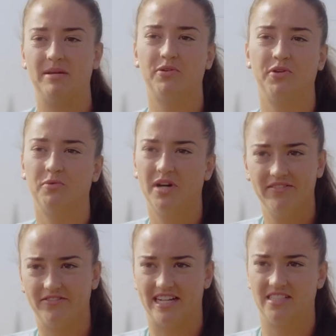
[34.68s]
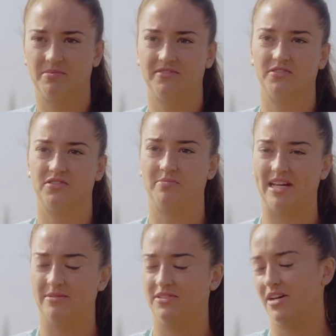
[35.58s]
people who weren't fans before to
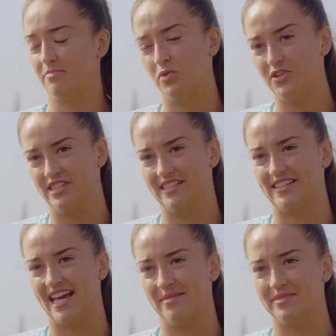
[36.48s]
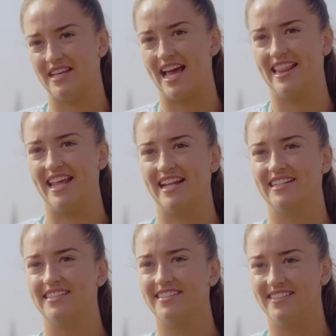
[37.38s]
be able to come watch these games and
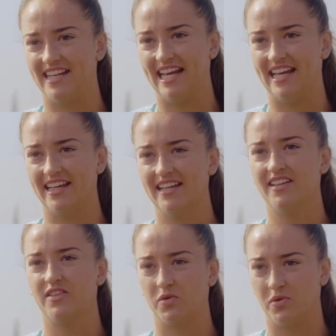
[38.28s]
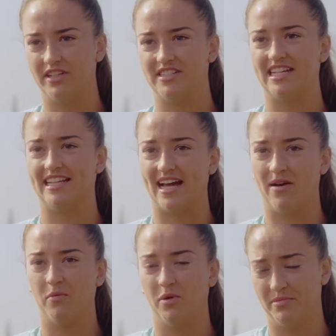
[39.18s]
then see the quality
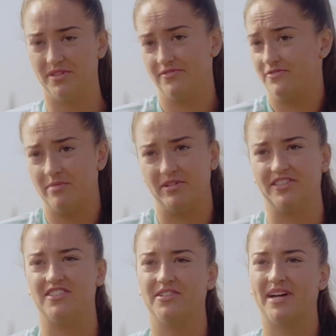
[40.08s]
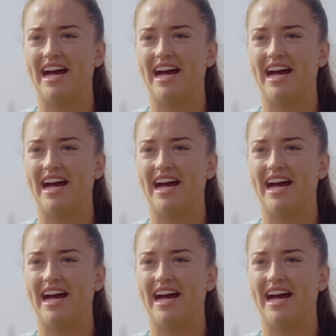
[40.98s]
that women footballers do